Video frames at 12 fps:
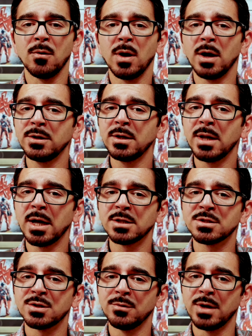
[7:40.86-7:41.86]
Onion Knights
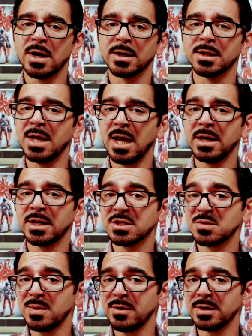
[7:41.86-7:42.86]
do not gain
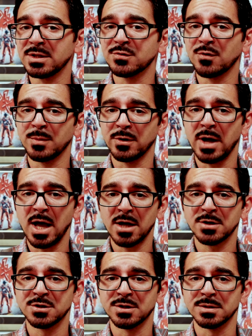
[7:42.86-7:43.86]
experience from their
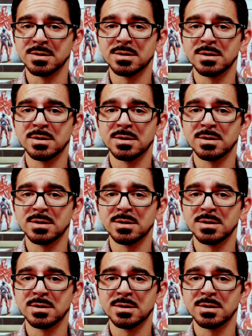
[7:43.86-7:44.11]
actions,